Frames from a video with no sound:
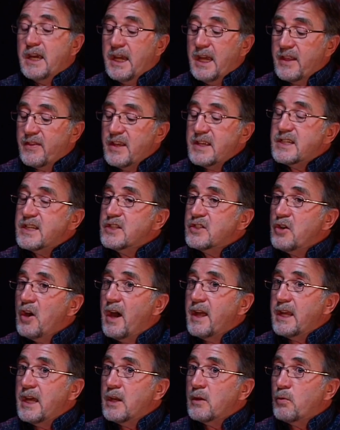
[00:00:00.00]
if this is
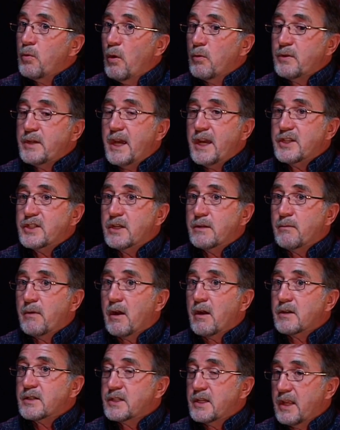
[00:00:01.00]
not in quotation
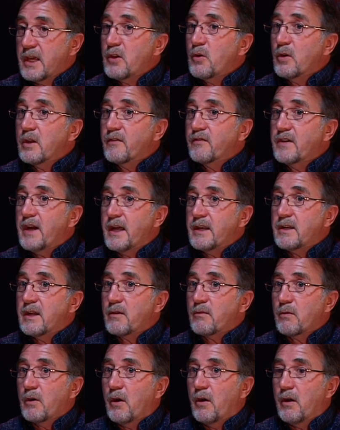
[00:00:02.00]
marks, so they could have gotten
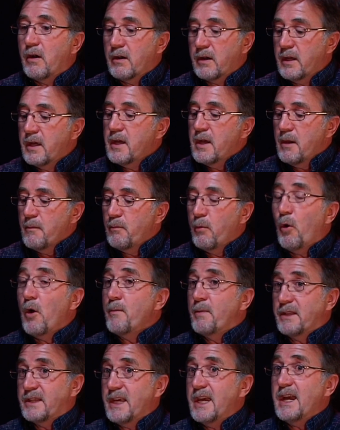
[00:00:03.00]
it wrong, boy,
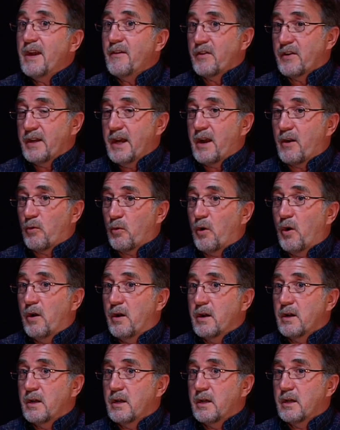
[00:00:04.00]
but they ever got it
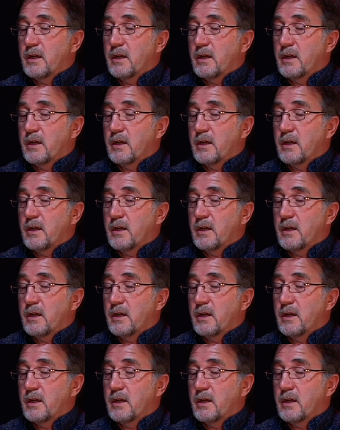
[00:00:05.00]
wrong.